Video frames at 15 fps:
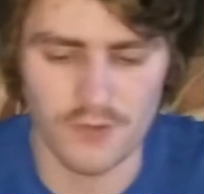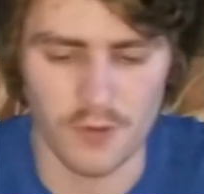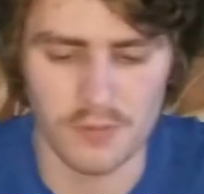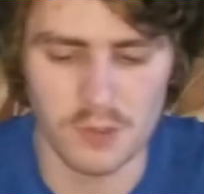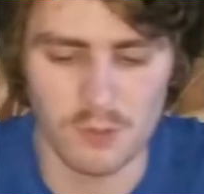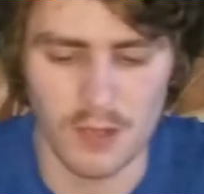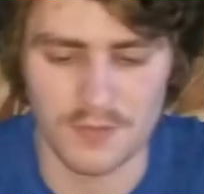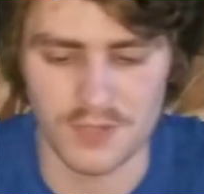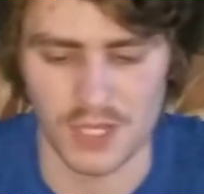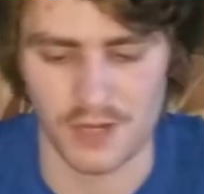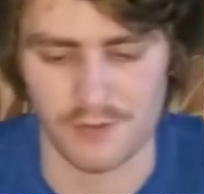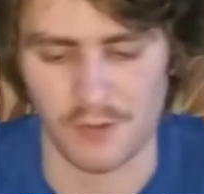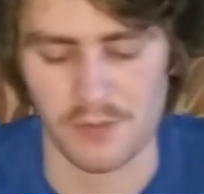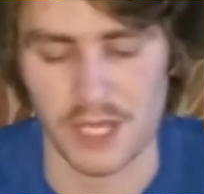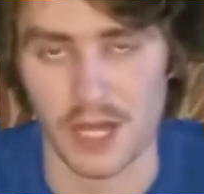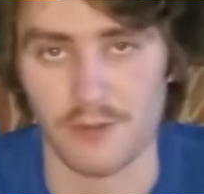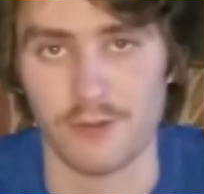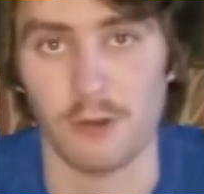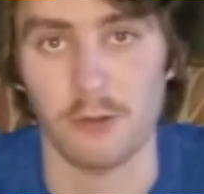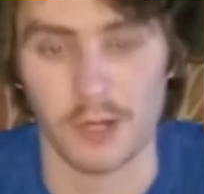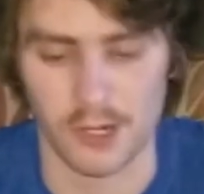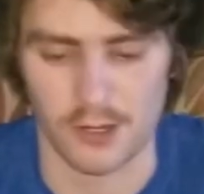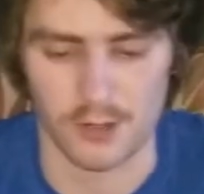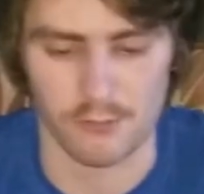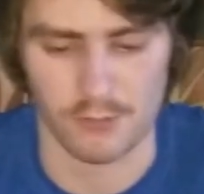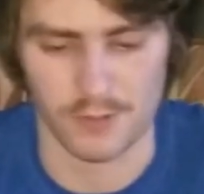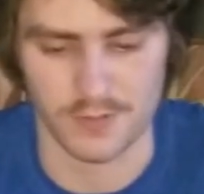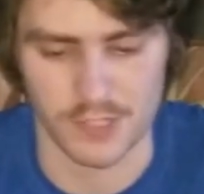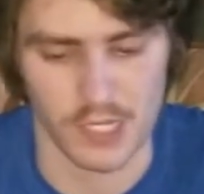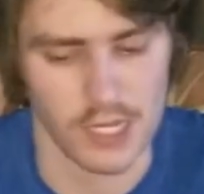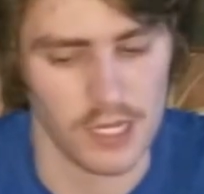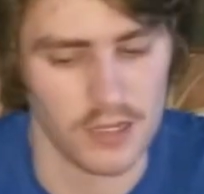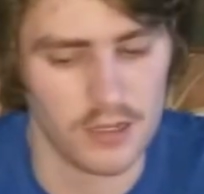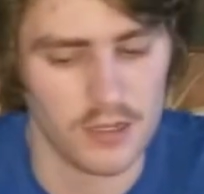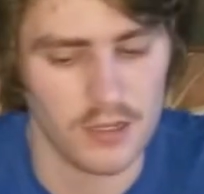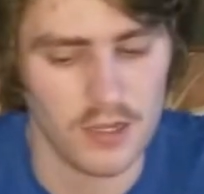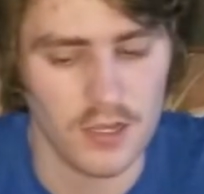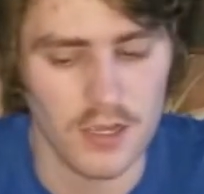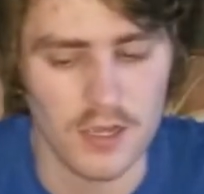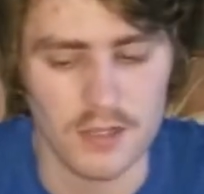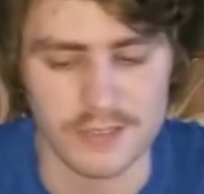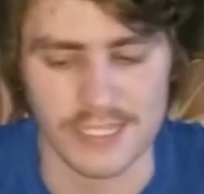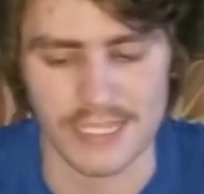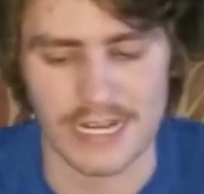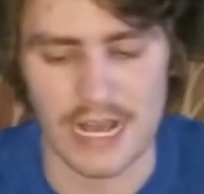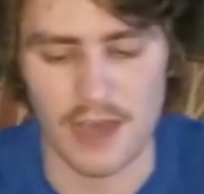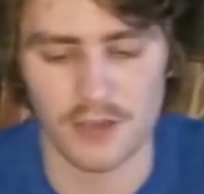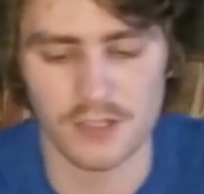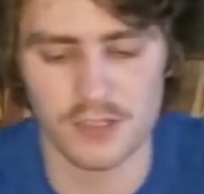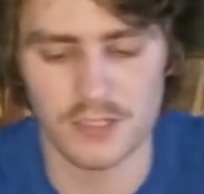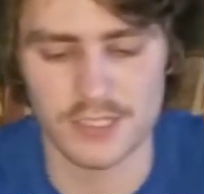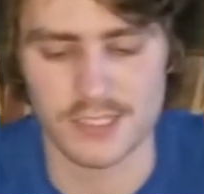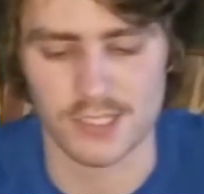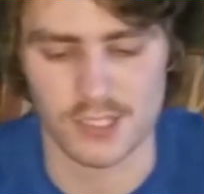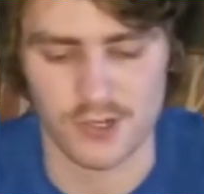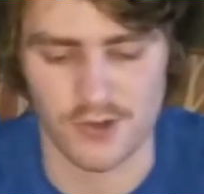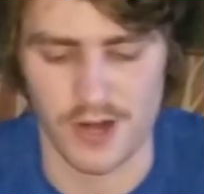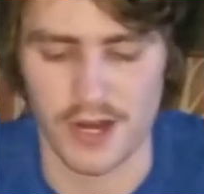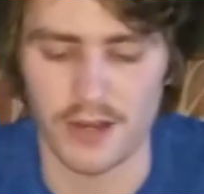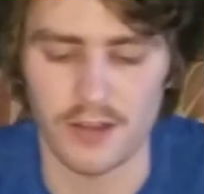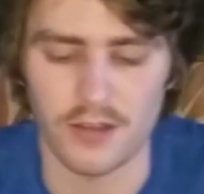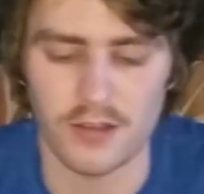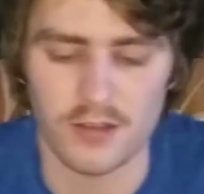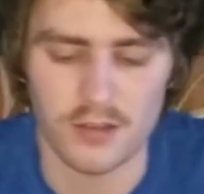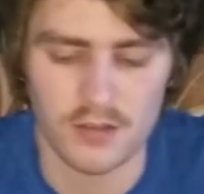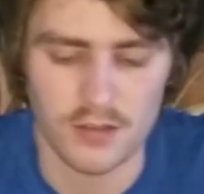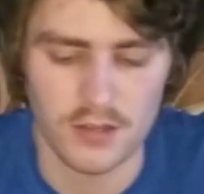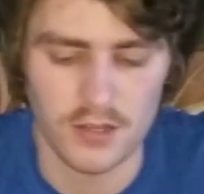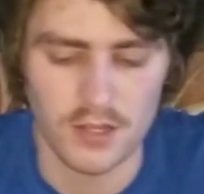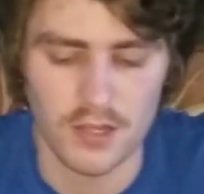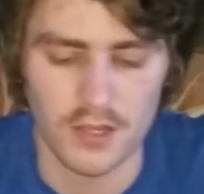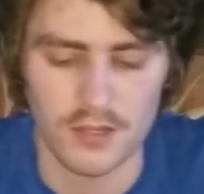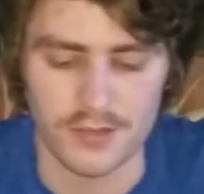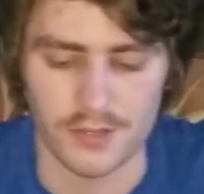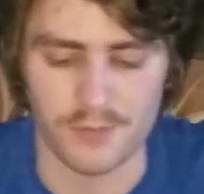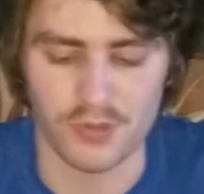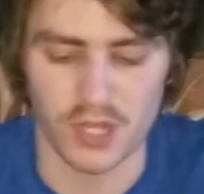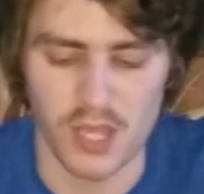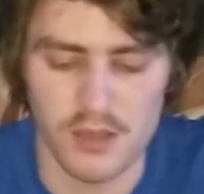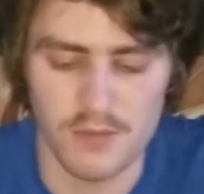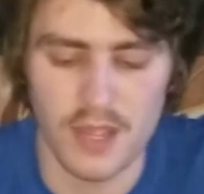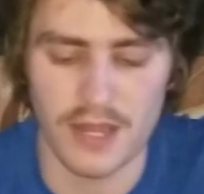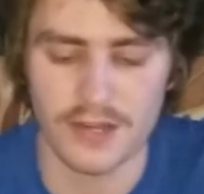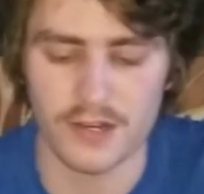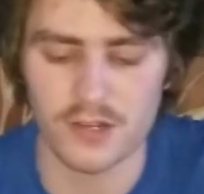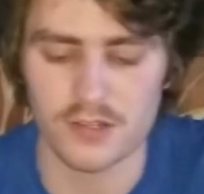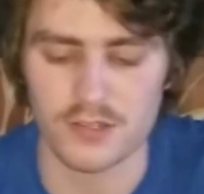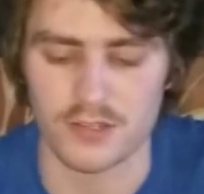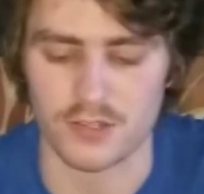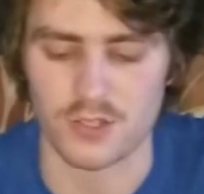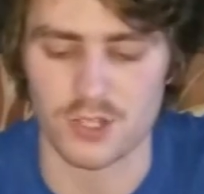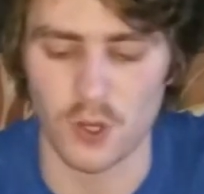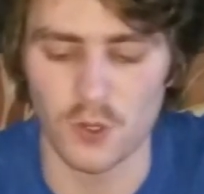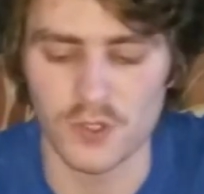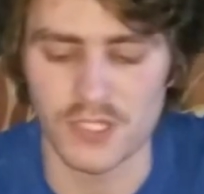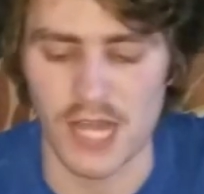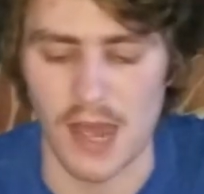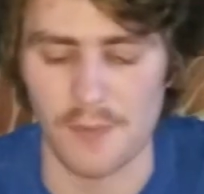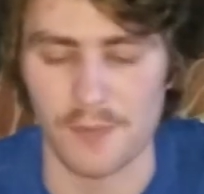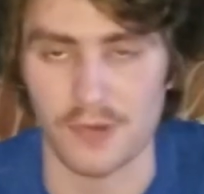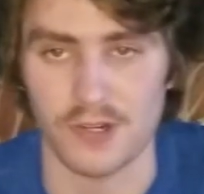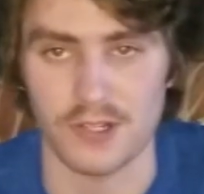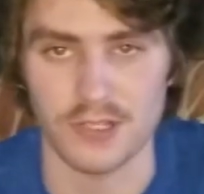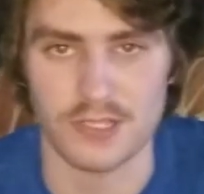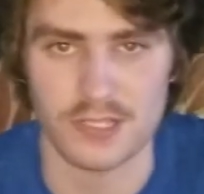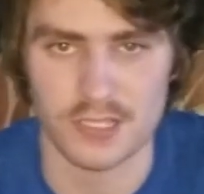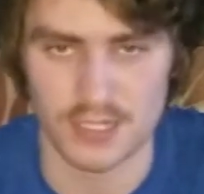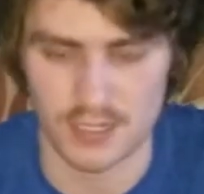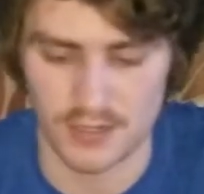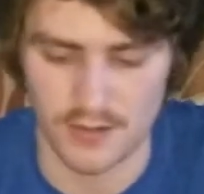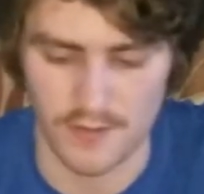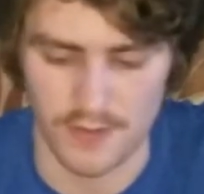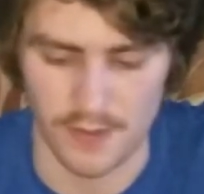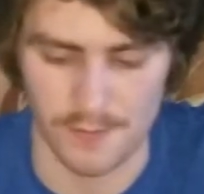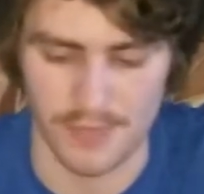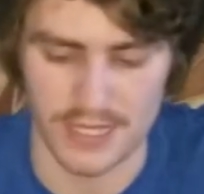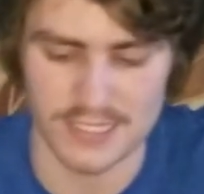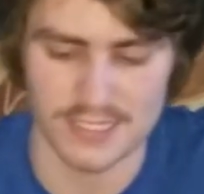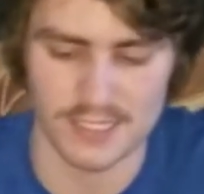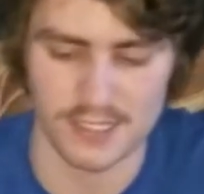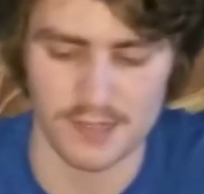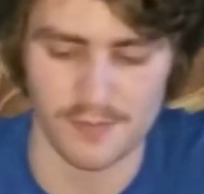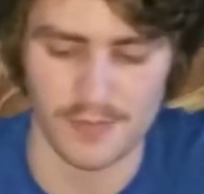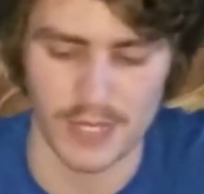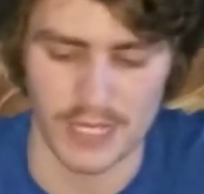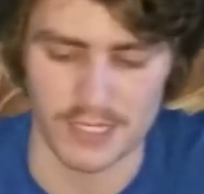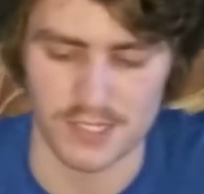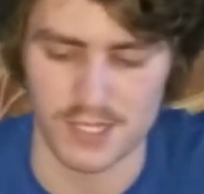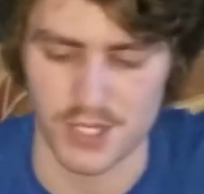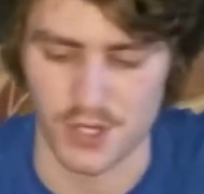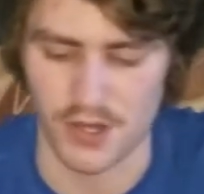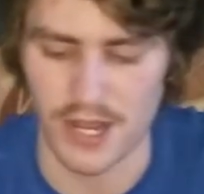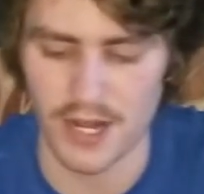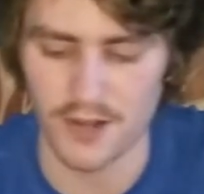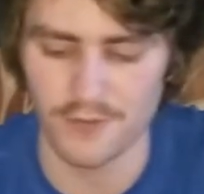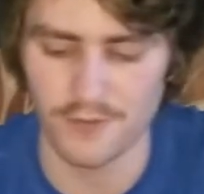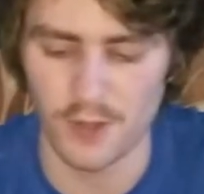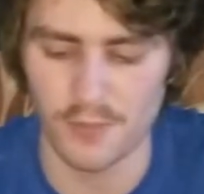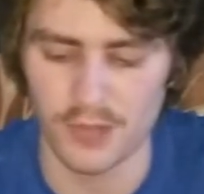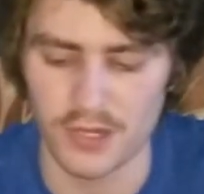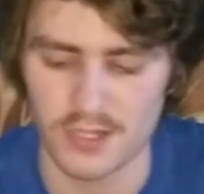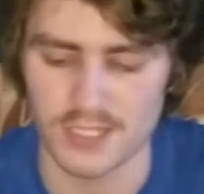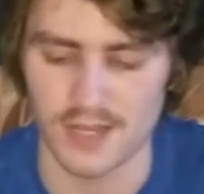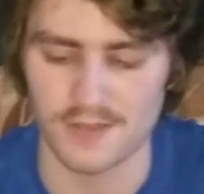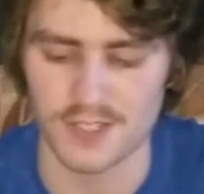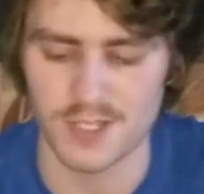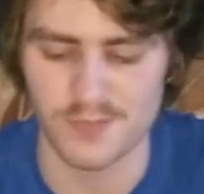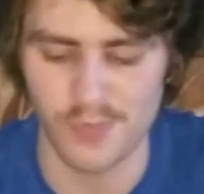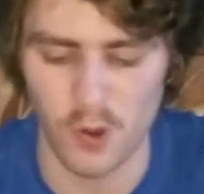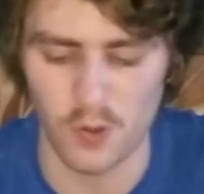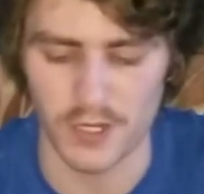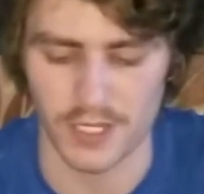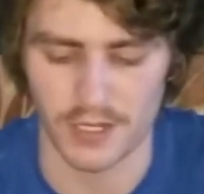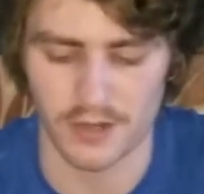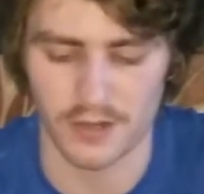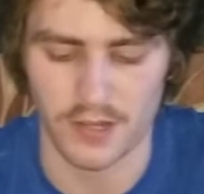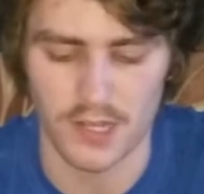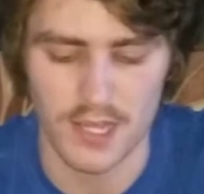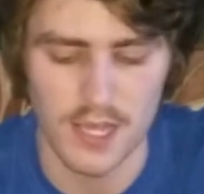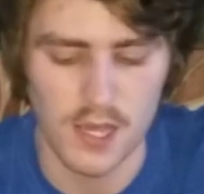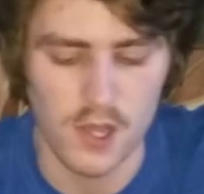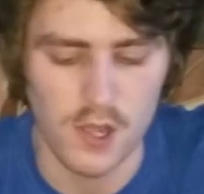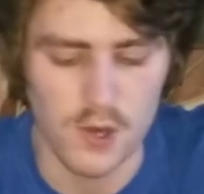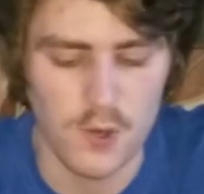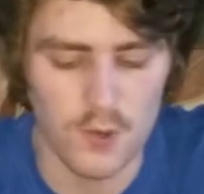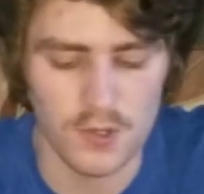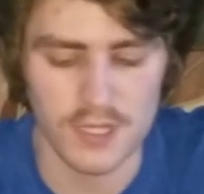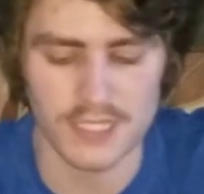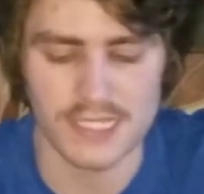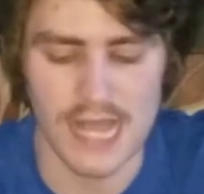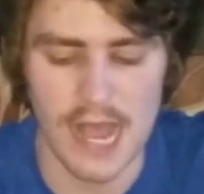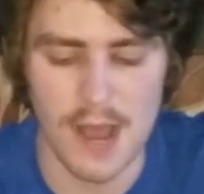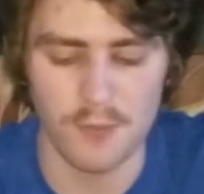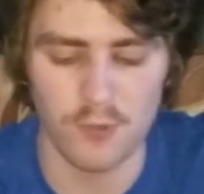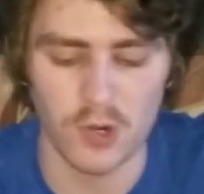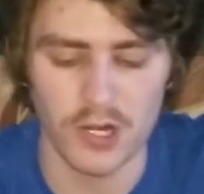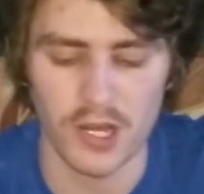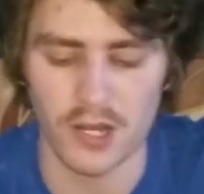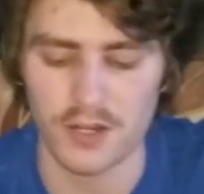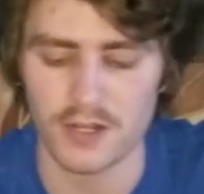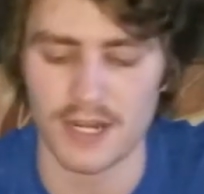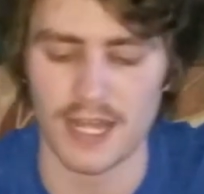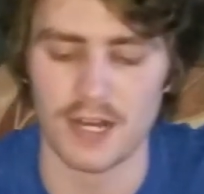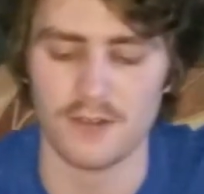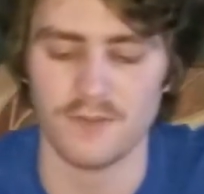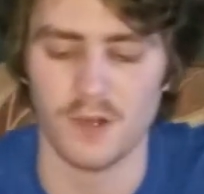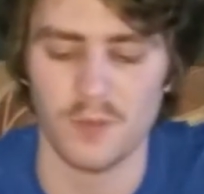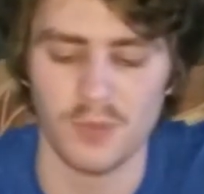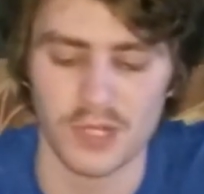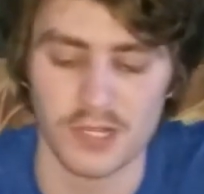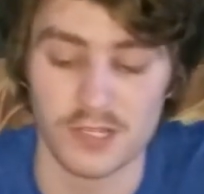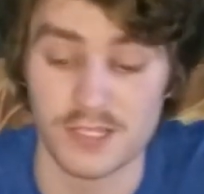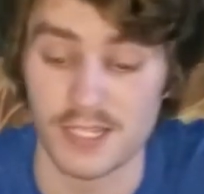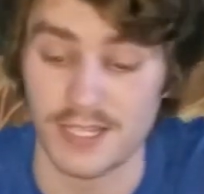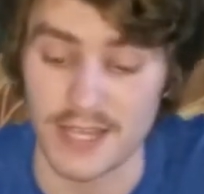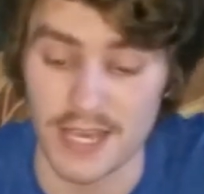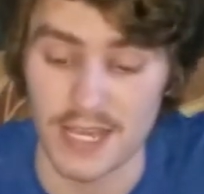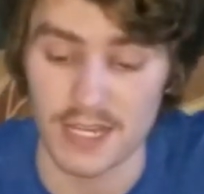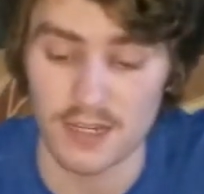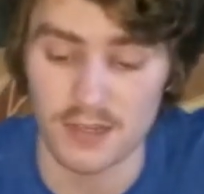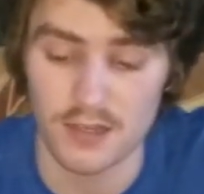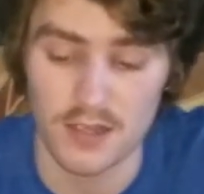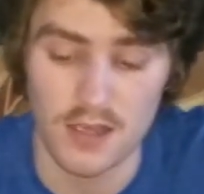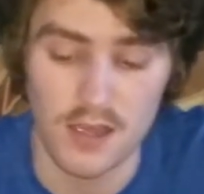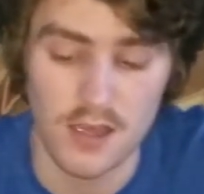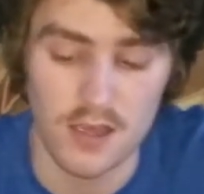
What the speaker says: from the website, from the NFL 100 website, saying how the list is created. The playmakers, the showstoppers, the best of the best. Your NFL players have spoken. Who are the top 100 NFL players today?